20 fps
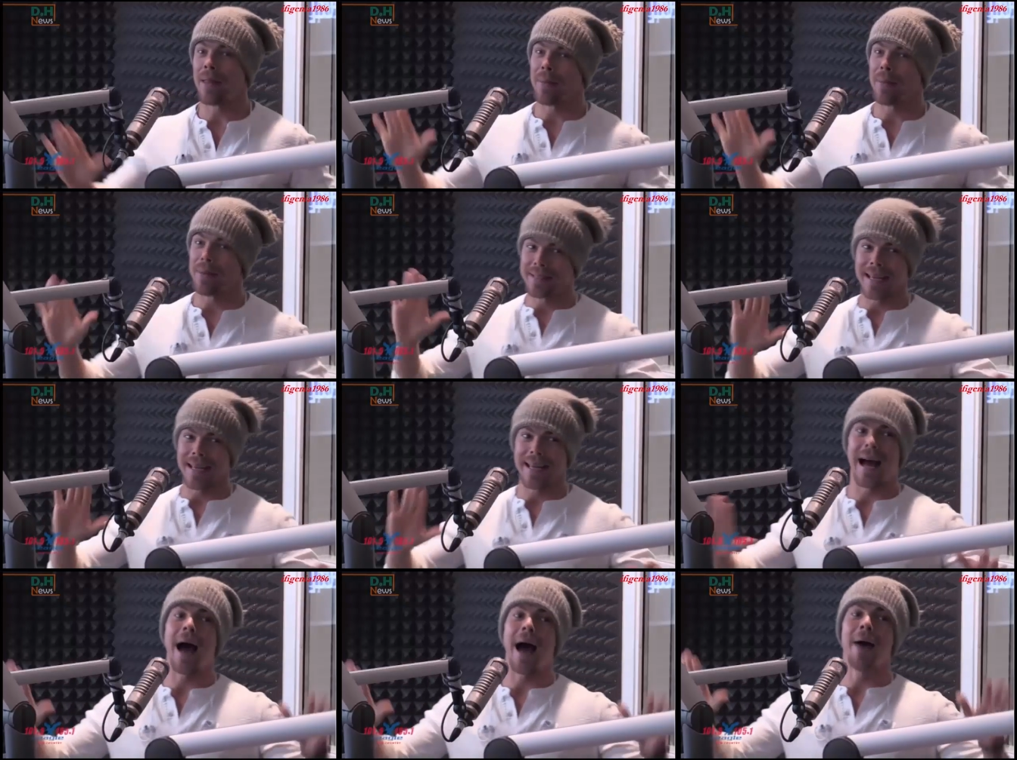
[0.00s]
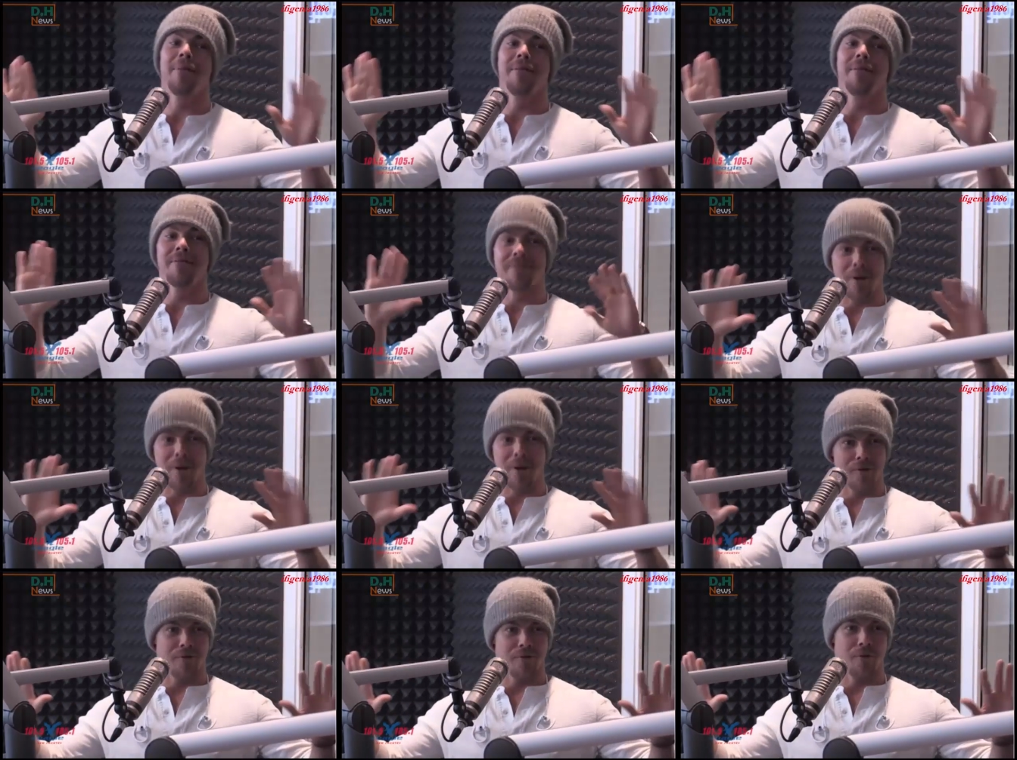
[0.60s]
let me say, I've been
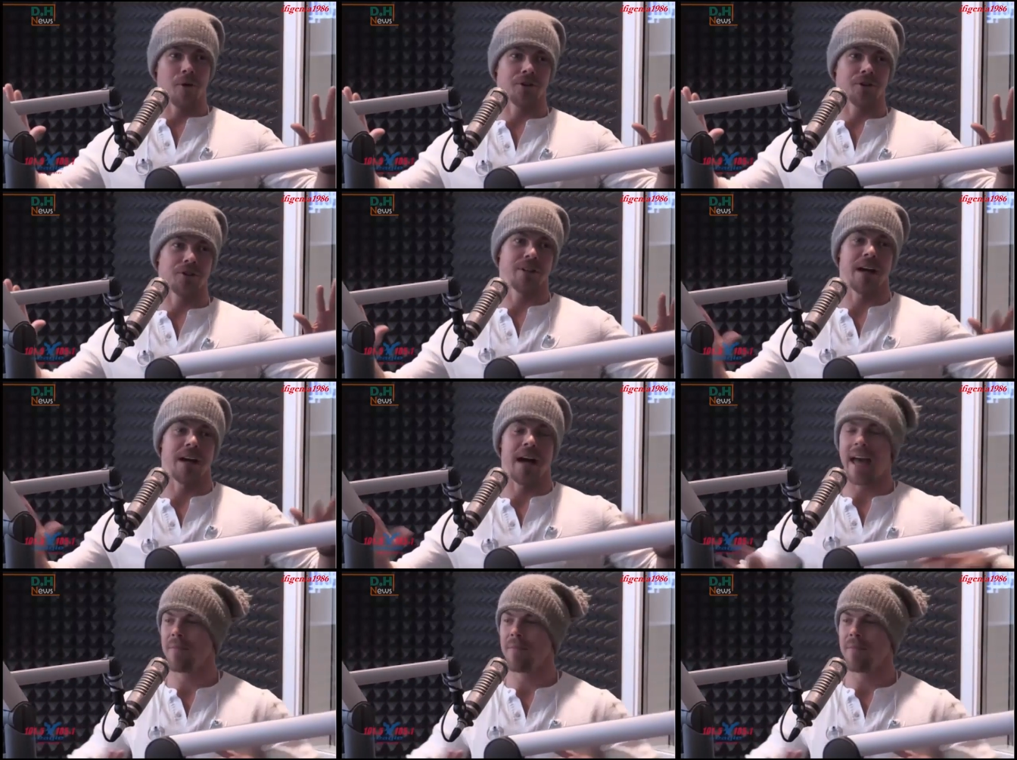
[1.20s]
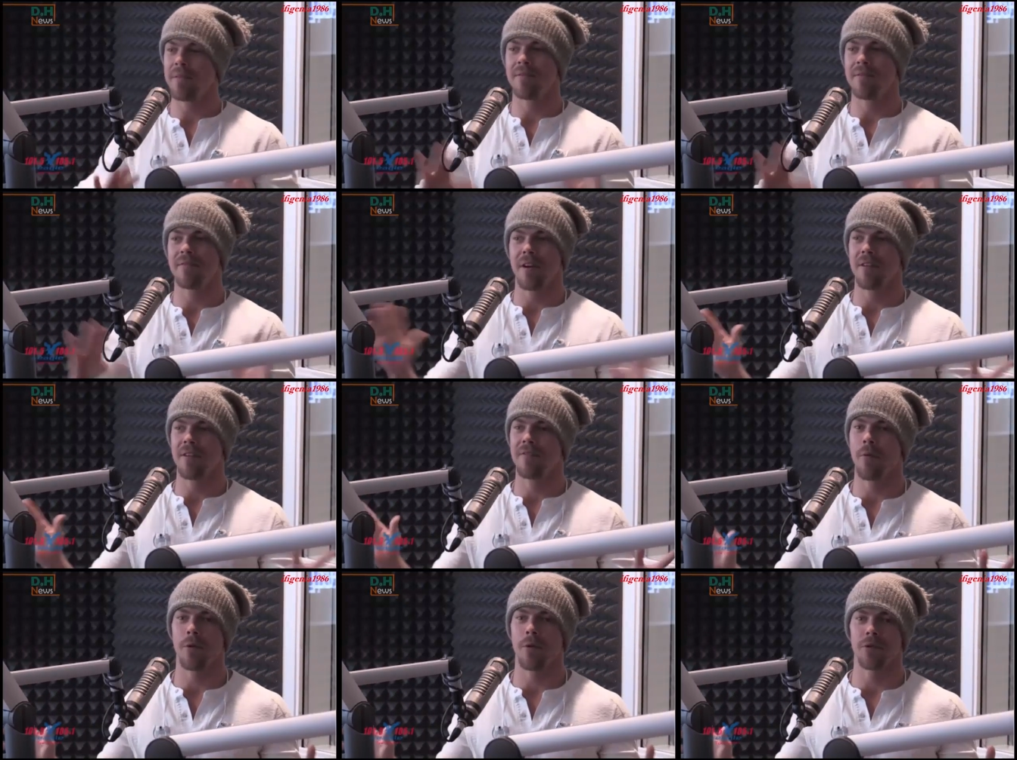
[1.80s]
very fortunate. I have been
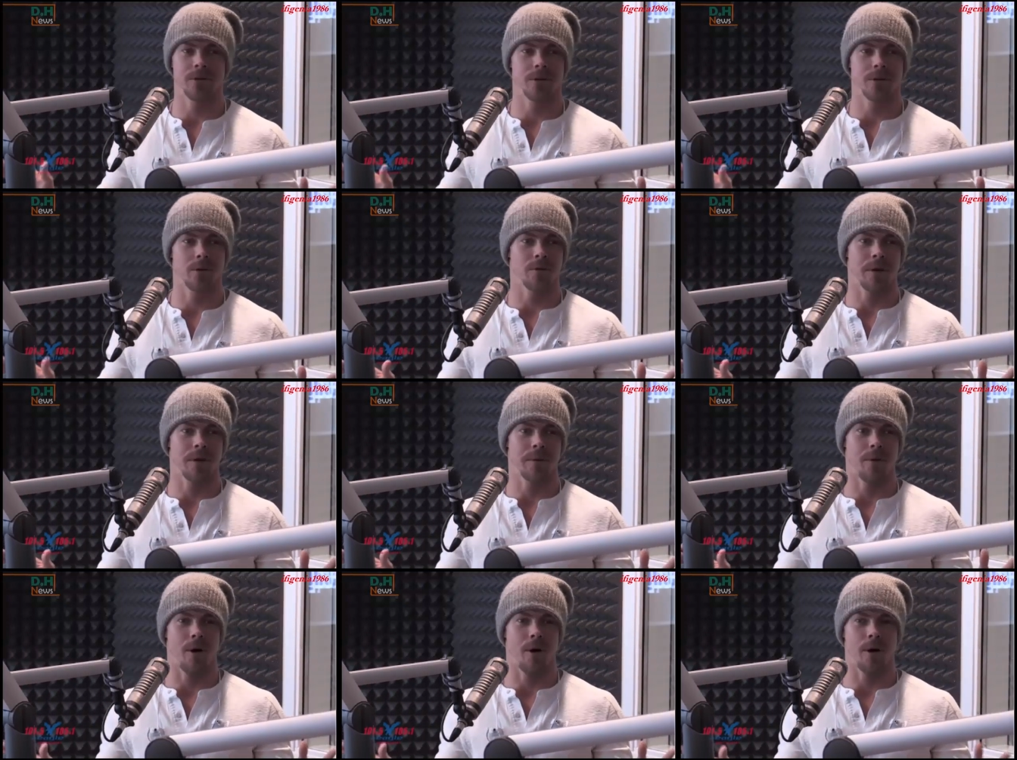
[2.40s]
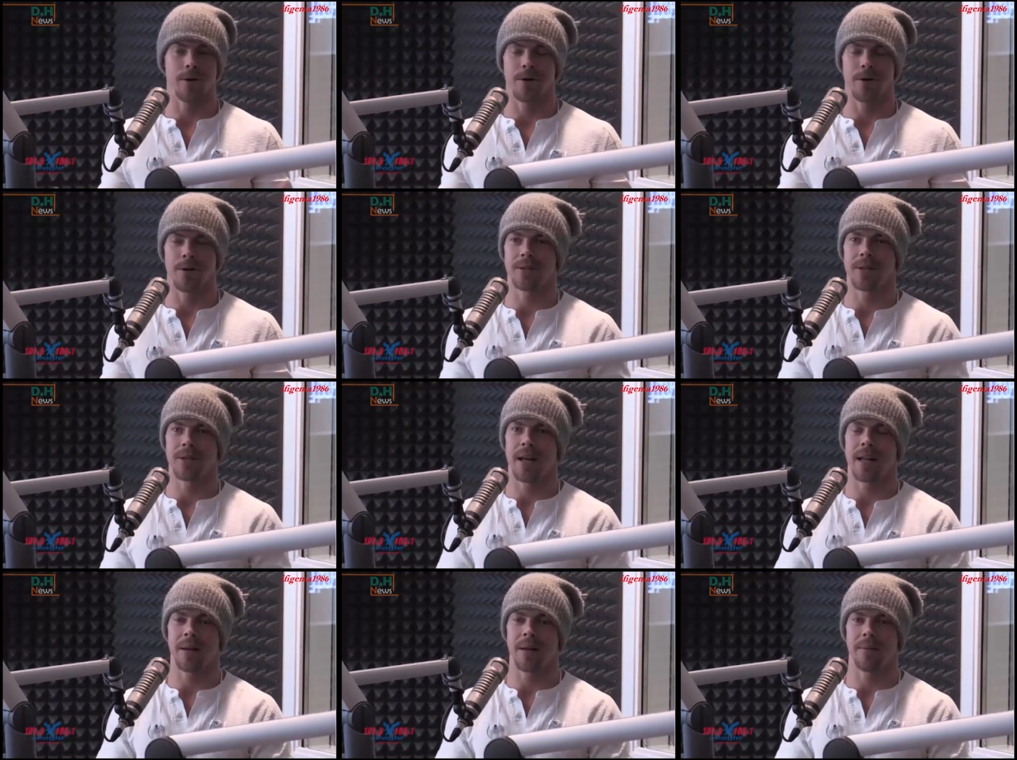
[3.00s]
very fortunate with my
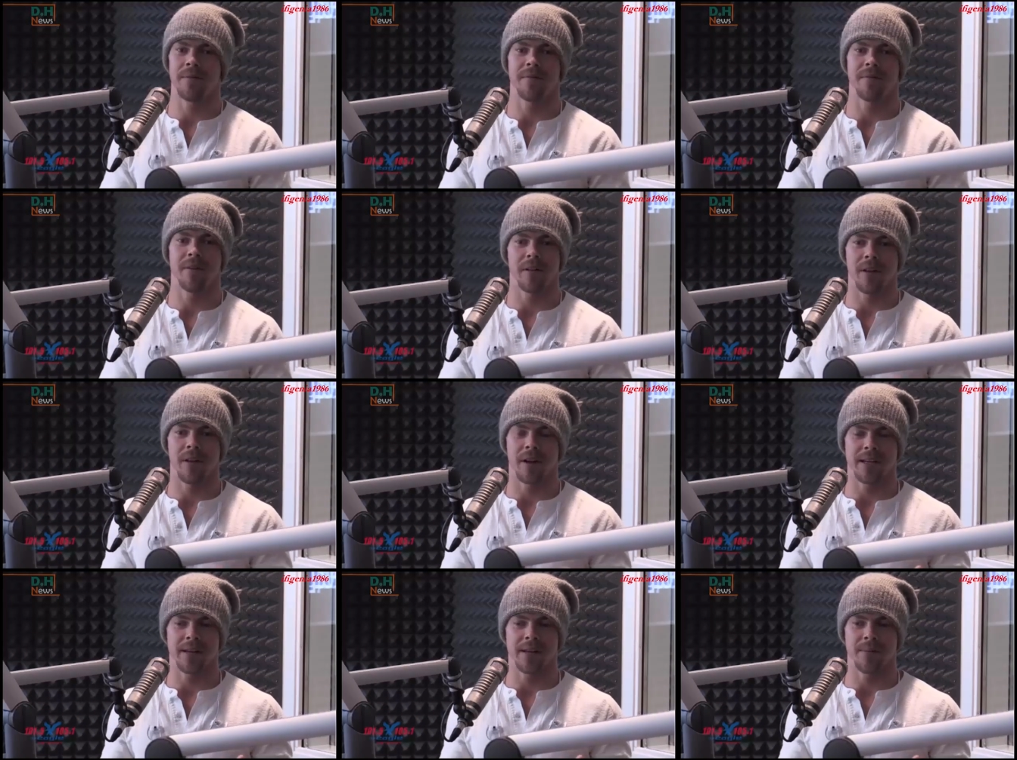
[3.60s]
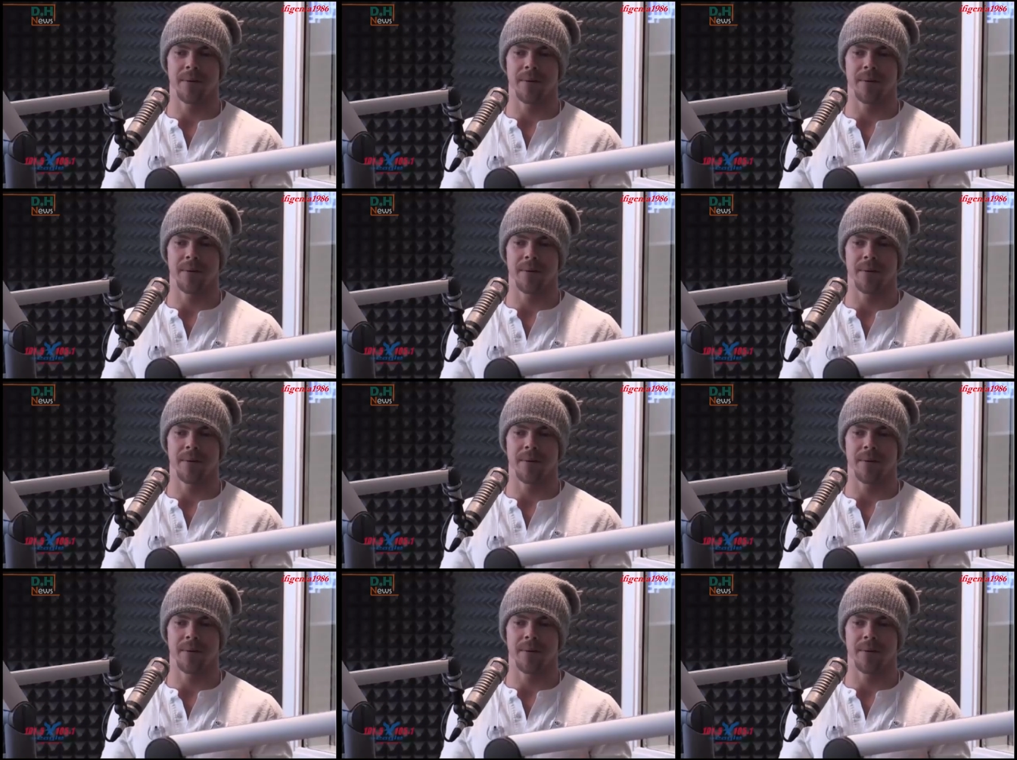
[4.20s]
partners, and I've been very lucky.